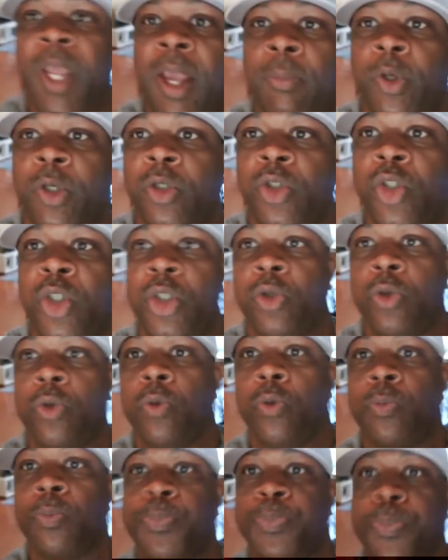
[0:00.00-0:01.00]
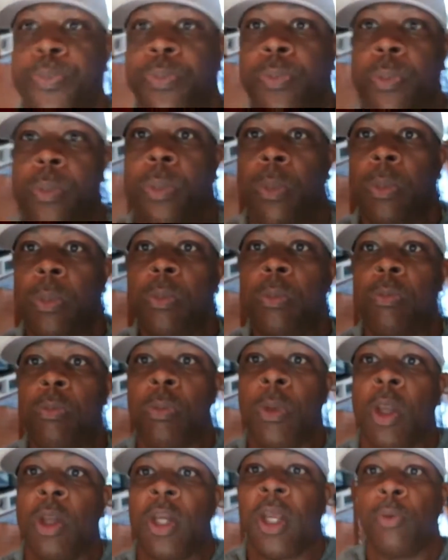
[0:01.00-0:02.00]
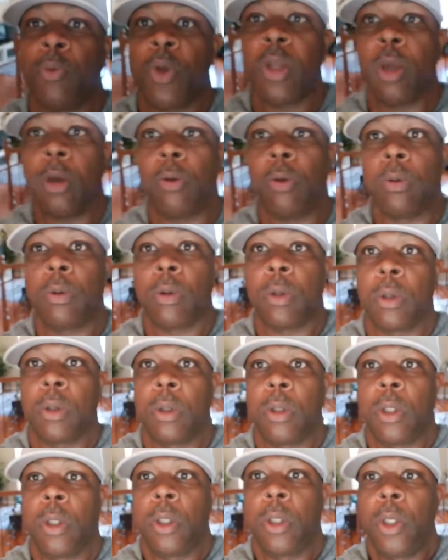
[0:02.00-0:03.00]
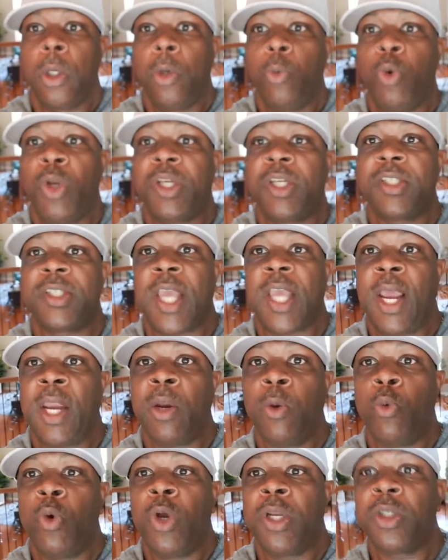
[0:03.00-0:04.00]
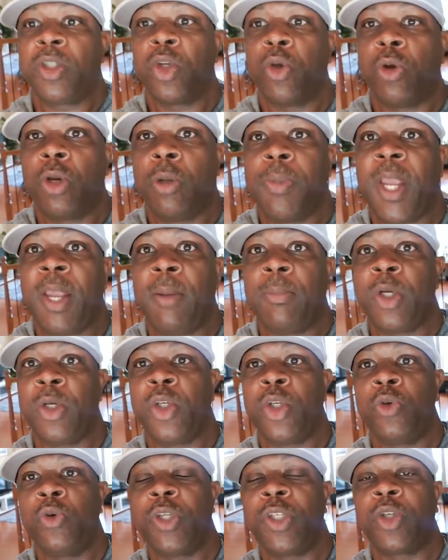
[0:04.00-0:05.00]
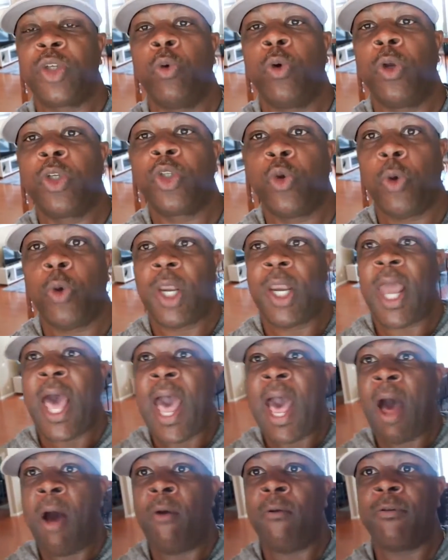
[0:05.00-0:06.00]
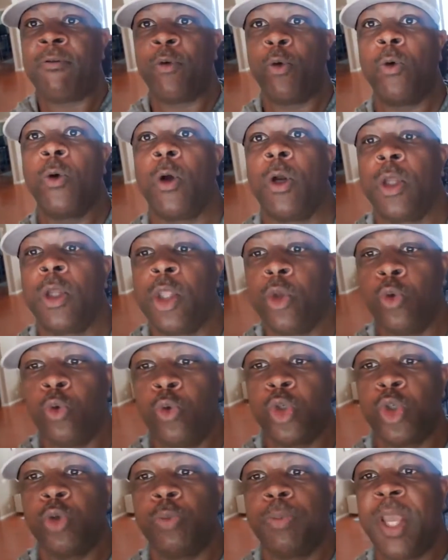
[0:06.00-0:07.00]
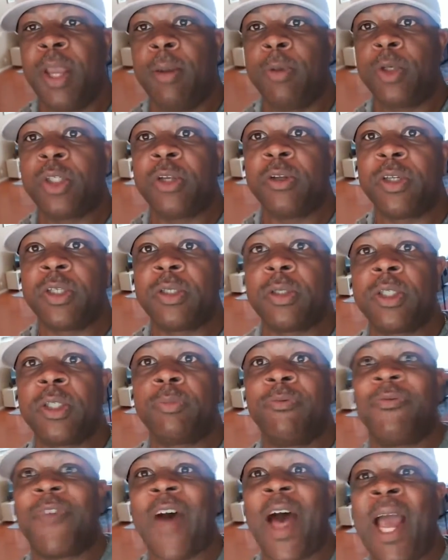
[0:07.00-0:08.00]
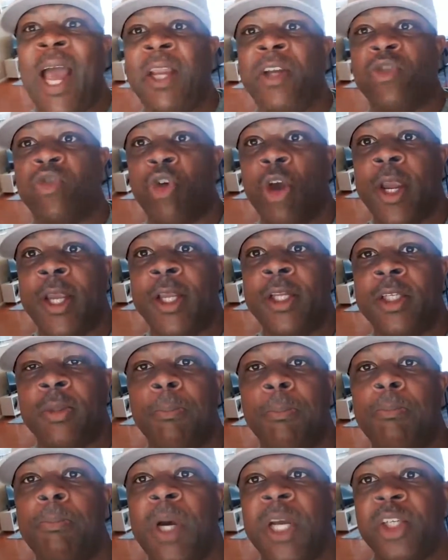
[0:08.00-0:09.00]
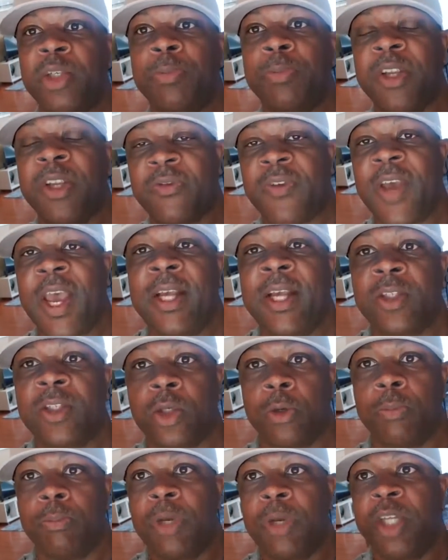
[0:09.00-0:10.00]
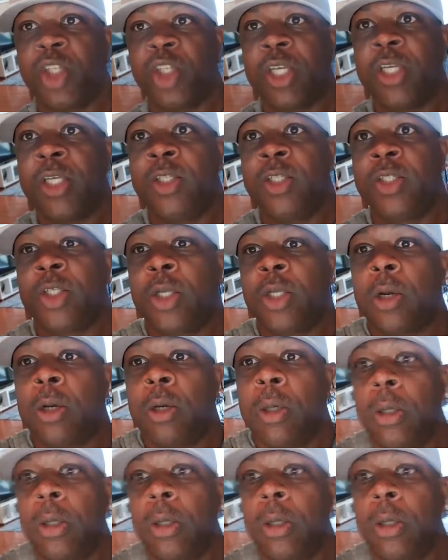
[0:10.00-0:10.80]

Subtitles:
able to do, there we go. With the scanner, what it's going to be able to do, it's going to allow for you to be able to find trades much, much faster, much easier.